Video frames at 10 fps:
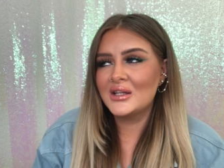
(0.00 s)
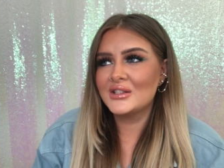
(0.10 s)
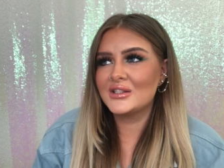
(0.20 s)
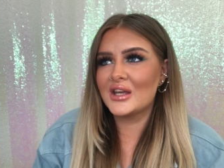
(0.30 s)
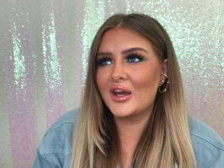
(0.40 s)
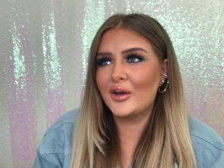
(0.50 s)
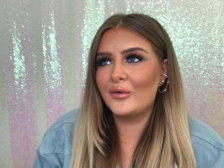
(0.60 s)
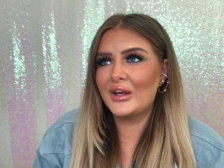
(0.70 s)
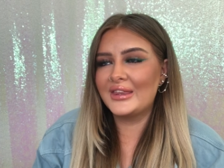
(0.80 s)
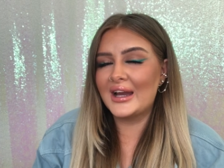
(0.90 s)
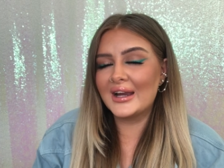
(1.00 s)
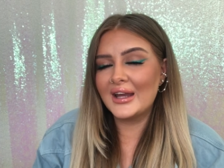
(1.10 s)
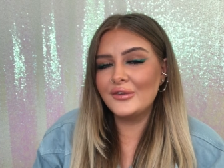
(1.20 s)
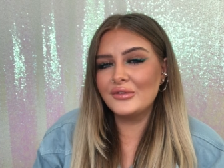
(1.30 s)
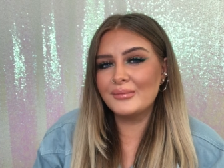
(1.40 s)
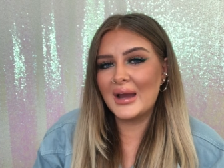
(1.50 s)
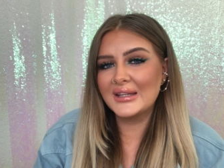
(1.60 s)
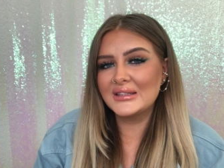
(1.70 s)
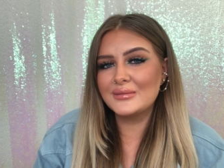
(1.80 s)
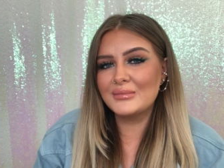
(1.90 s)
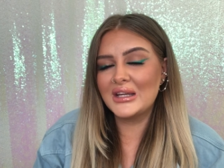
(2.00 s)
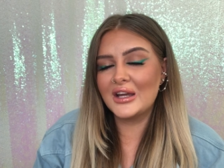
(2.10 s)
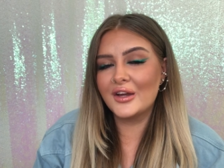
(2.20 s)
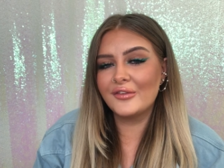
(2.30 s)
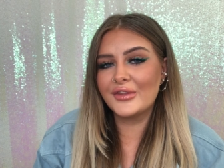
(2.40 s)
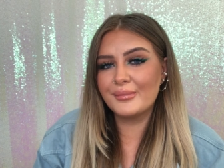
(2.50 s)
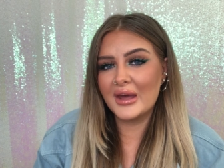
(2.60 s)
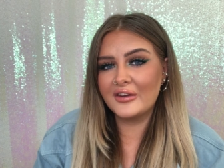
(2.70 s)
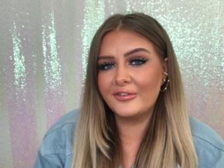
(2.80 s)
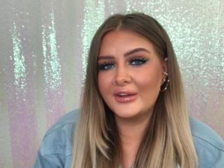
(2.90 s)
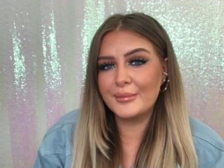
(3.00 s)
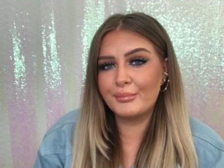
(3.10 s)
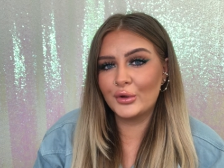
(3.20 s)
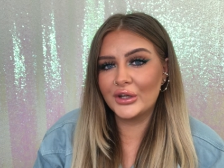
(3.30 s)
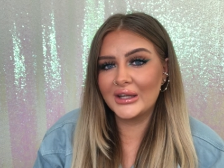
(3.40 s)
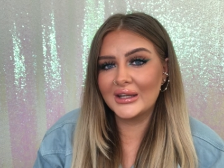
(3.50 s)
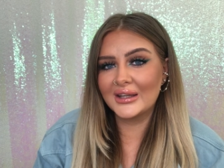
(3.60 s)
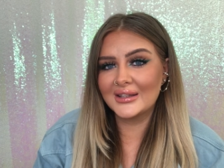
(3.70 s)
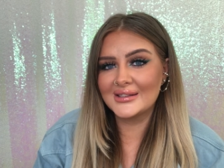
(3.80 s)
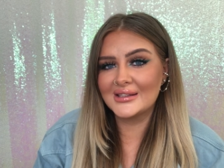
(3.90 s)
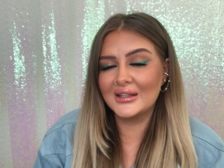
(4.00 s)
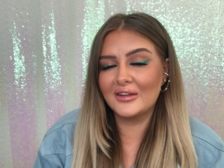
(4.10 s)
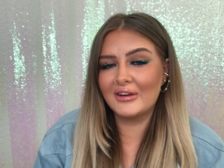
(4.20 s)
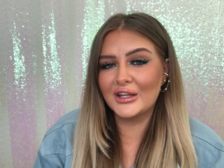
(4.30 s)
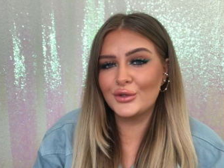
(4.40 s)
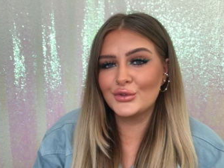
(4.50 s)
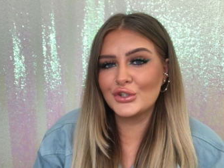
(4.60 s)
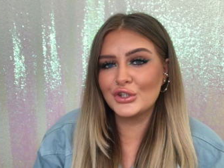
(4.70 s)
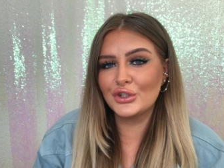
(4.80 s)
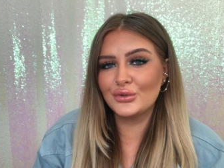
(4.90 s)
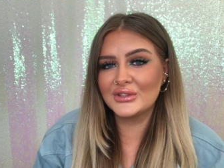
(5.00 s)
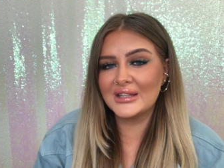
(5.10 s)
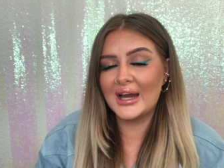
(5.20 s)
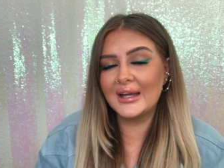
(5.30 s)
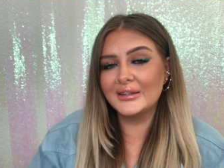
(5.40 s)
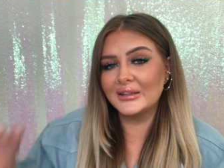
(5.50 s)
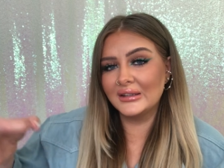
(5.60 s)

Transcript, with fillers: So that kind of reminded me of the Benefit Boing concealer. I used to use that in a